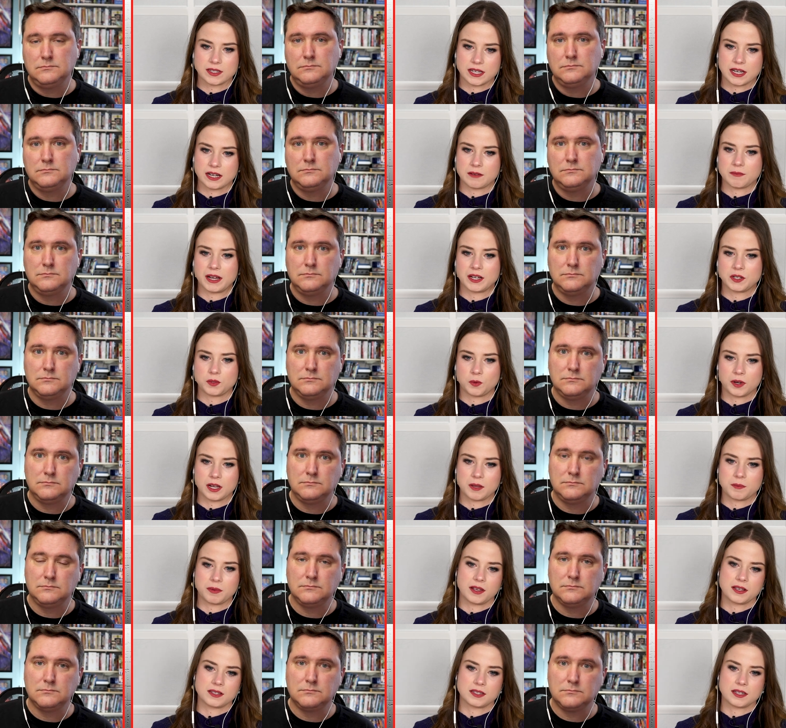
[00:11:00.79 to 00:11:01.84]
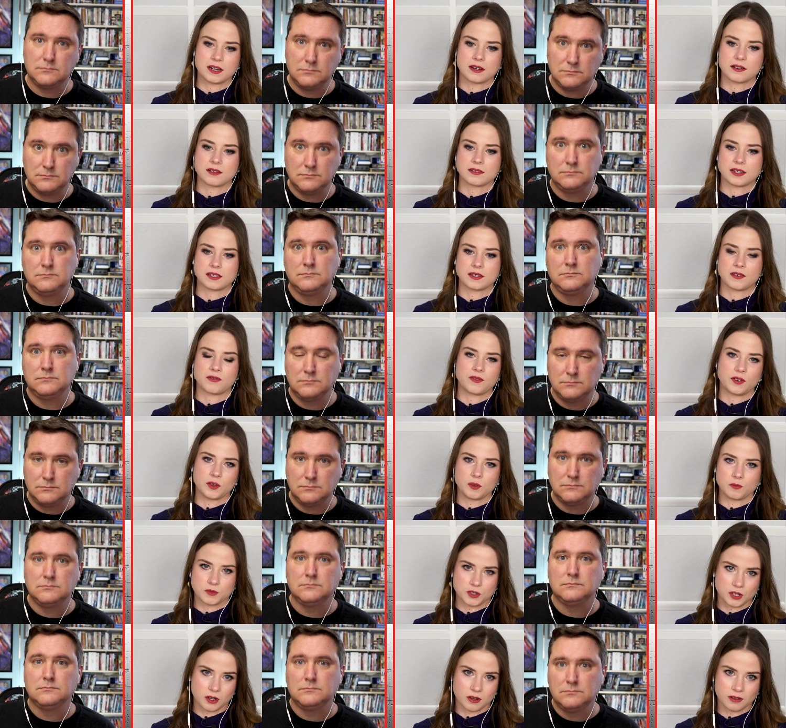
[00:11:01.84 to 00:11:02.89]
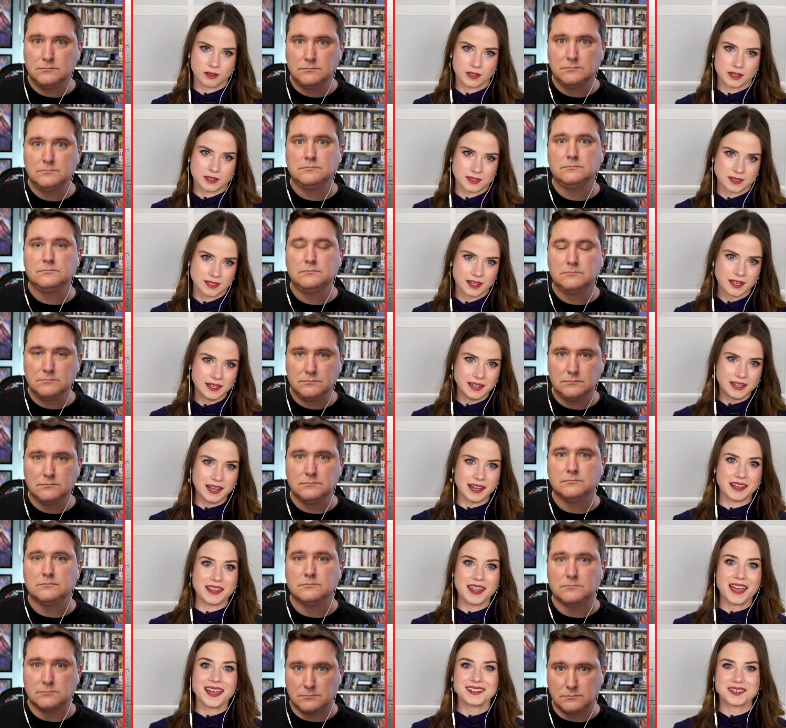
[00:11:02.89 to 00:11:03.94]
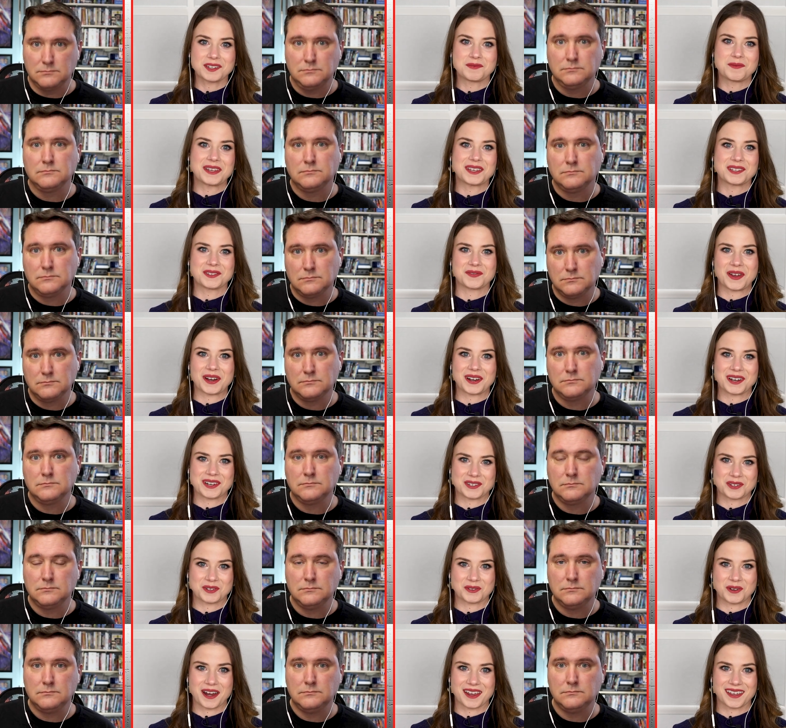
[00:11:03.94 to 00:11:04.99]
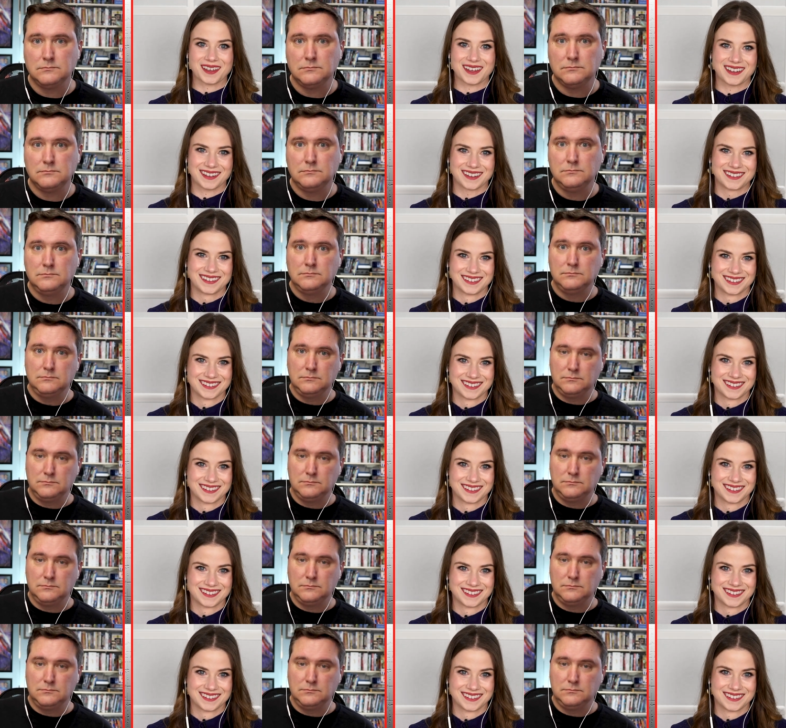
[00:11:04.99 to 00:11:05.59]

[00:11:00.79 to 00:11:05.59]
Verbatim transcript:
Speaker 1: seen in my 20-plus years as a film journalist. And that, to me, is very striking.